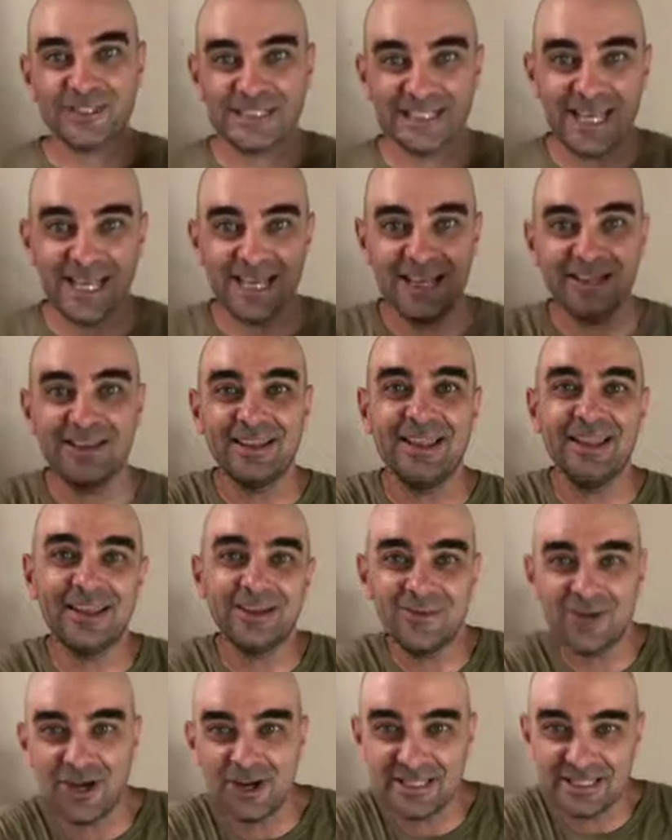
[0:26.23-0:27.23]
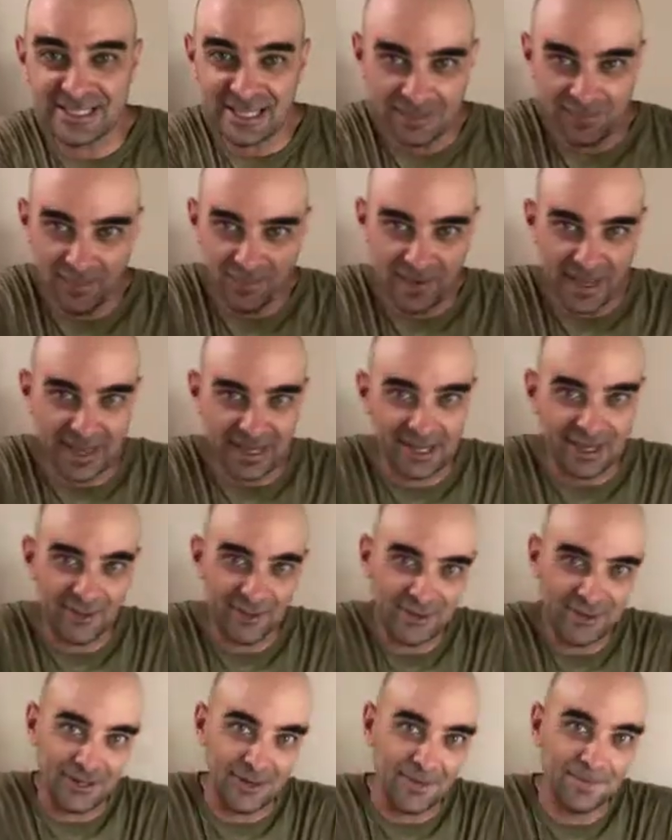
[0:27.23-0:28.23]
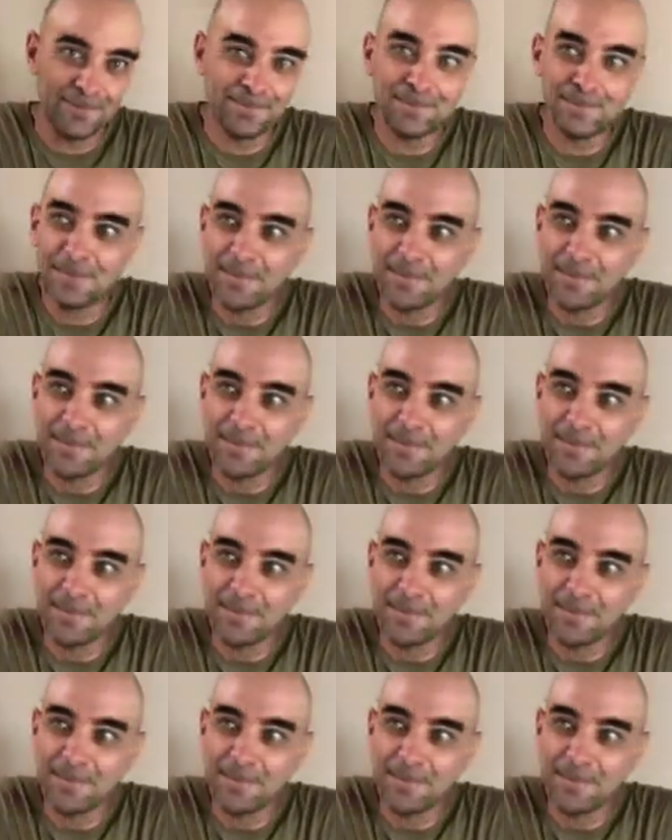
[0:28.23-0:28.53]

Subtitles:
sale, and I've got a sample pack out there.